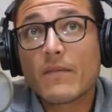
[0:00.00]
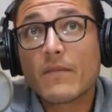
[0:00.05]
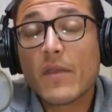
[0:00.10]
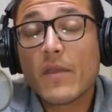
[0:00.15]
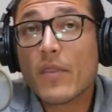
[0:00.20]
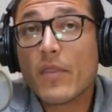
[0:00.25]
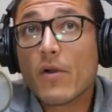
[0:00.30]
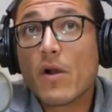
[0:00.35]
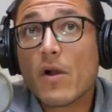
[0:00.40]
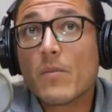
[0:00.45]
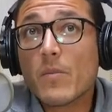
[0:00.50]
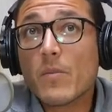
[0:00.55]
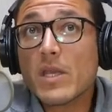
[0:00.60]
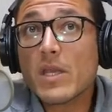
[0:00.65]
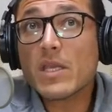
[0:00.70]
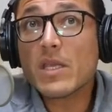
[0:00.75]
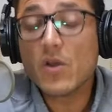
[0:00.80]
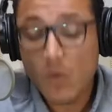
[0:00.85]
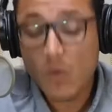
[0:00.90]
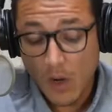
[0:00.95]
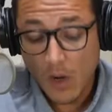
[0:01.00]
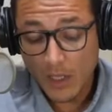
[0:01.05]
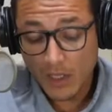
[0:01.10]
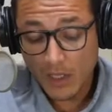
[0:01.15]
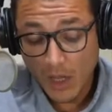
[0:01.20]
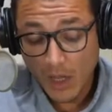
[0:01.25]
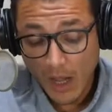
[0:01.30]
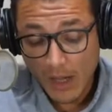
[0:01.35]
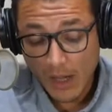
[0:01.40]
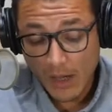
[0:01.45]
that there are many who are
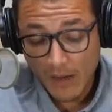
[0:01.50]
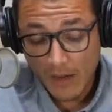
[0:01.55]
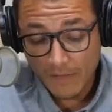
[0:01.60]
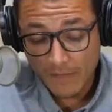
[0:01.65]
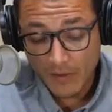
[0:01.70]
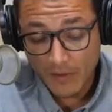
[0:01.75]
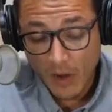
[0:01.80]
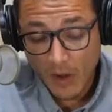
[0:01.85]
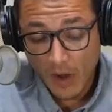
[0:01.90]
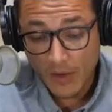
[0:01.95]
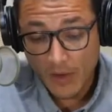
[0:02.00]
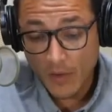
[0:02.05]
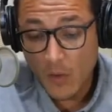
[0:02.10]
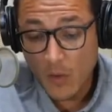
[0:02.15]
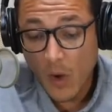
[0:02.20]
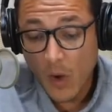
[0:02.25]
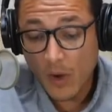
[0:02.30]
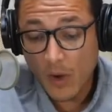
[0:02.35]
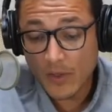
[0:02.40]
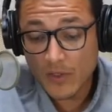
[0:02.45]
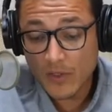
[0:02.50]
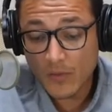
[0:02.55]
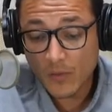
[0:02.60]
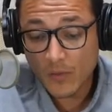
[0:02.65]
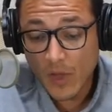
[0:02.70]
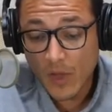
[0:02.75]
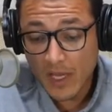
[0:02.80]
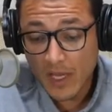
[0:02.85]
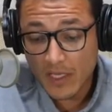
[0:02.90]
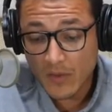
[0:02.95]
caught off guard, who aren't
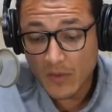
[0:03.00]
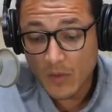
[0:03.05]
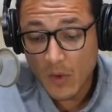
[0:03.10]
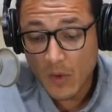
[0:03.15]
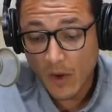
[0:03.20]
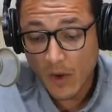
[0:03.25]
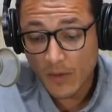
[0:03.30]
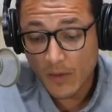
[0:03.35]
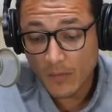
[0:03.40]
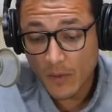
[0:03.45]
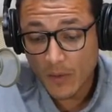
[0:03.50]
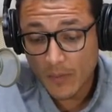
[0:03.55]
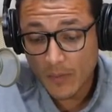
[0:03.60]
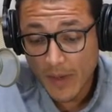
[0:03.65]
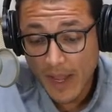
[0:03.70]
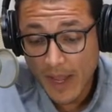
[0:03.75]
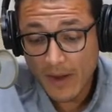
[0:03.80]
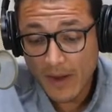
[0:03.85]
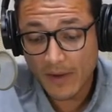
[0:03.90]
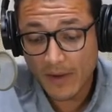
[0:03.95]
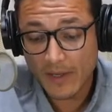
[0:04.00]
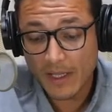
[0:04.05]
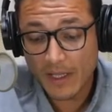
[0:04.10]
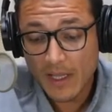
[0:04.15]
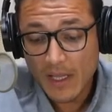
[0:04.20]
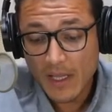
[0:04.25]
ready, who aren't prepared.